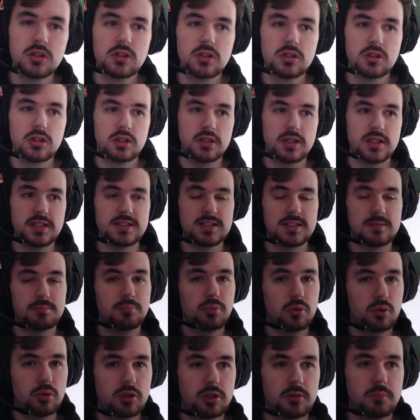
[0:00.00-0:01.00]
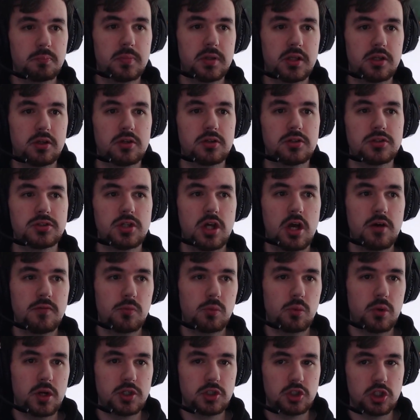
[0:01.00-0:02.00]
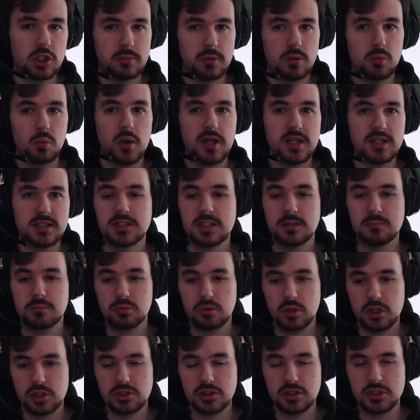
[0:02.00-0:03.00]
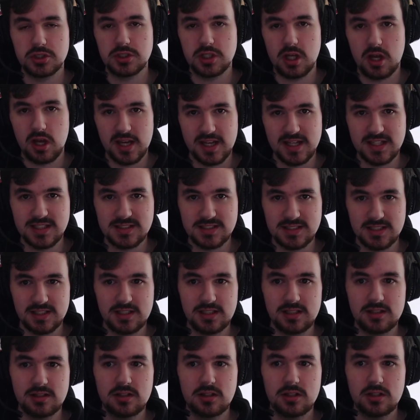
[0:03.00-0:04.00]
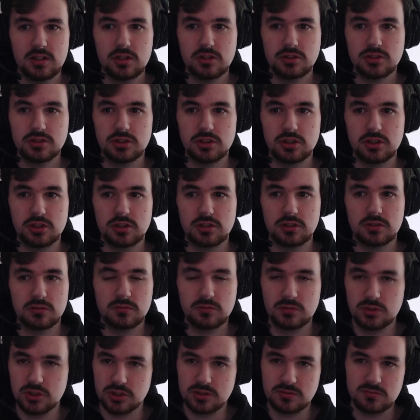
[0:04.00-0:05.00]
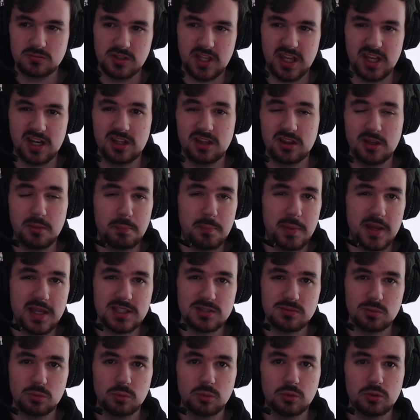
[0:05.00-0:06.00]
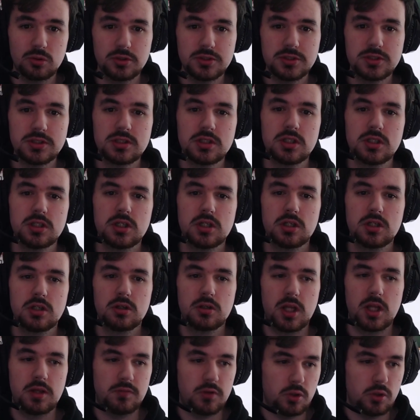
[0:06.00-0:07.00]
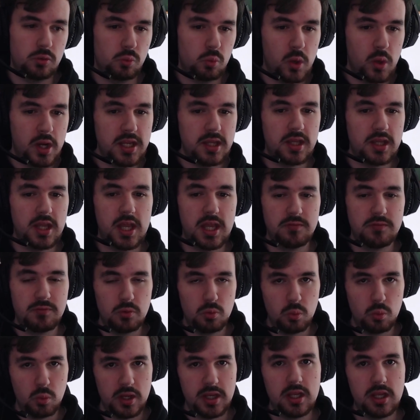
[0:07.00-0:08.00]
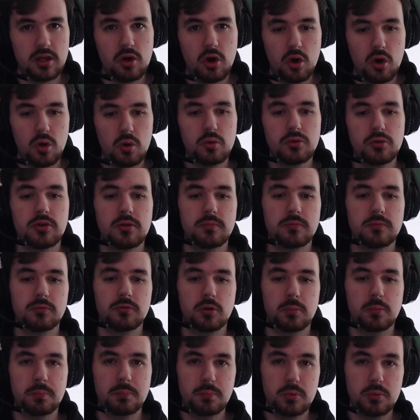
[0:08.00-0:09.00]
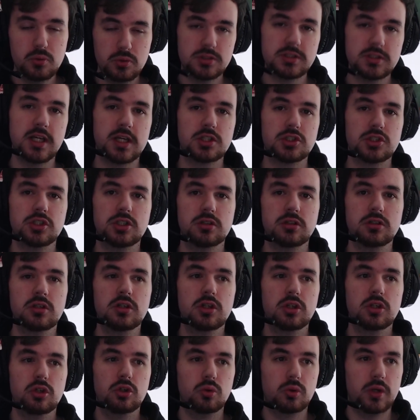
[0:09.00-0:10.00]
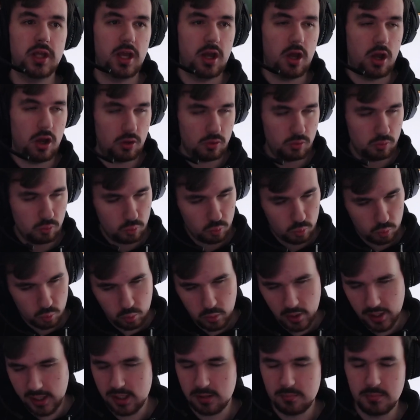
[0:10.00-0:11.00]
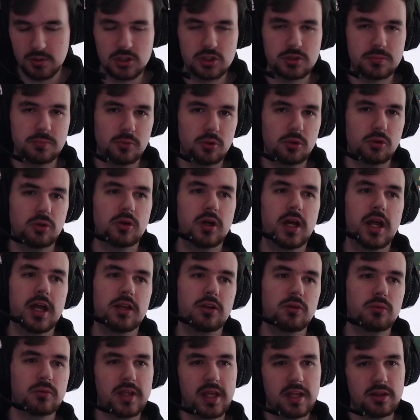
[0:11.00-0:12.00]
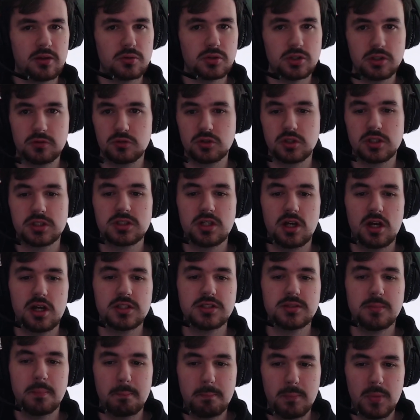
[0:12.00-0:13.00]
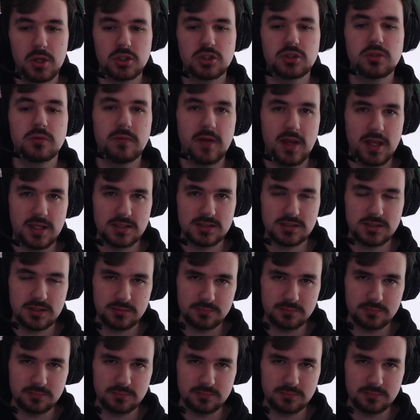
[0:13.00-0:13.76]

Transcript: This is important because otherwise you're going to be wasting precious IC to just getting the base rewards. If you wait and hold them for a boost section, you'll get way much more, and you'll get those Overdress cards much faster.